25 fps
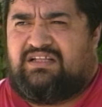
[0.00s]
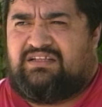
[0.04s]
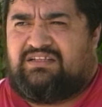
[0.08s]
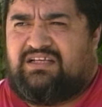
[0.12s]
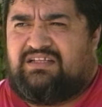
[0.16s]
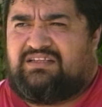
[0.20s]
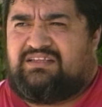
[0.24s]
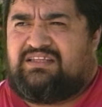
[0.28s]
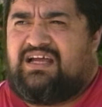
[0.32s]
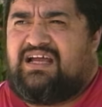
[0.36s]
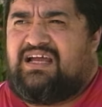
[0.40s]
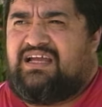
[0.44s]

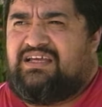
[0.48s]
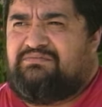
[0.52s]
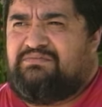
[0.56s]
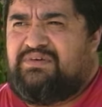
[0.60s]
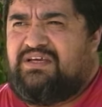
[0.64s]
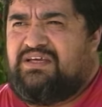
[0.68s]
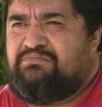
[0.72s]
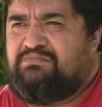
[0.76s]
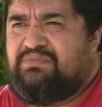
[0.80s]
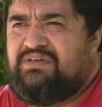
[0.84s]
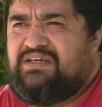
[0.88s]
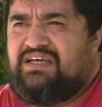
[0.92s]
that thine
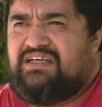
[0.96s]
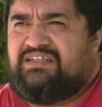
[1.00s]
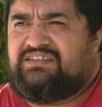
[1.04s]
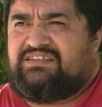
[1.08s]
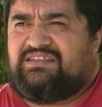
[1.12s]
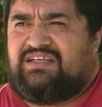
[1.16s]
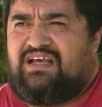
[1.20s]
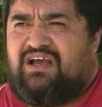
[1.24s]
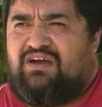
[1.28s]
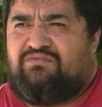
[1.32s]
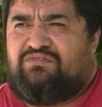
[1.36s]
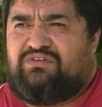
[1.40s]
may be a
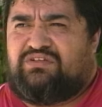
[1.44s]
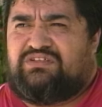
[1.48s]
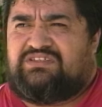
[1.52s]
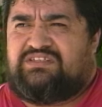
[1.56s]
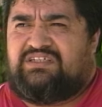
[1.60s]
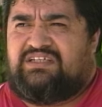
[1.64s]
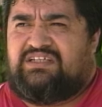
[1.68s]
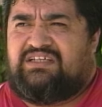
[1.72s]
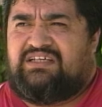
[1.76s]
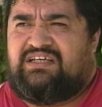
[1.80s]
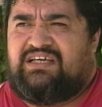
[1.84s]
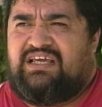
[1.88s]

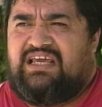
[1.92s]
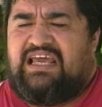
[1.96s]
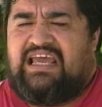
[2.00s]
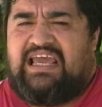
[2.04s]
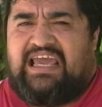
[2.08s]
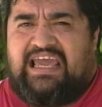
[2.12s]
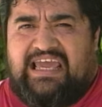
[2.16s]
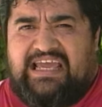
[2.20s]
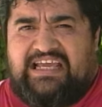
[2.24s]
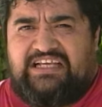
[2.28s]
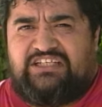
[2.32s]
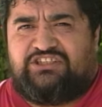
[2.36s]
sovereignty
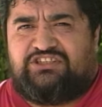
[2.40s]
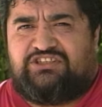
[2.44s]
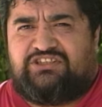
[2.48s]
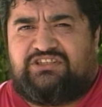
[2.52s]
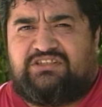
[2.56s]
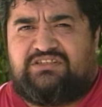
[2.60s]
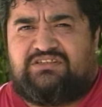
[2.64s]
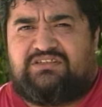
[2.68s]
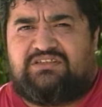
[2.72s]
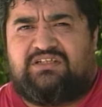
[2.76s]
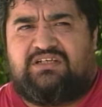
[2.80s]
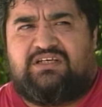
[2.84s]

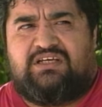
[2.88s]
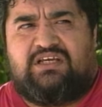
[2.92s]
ancient,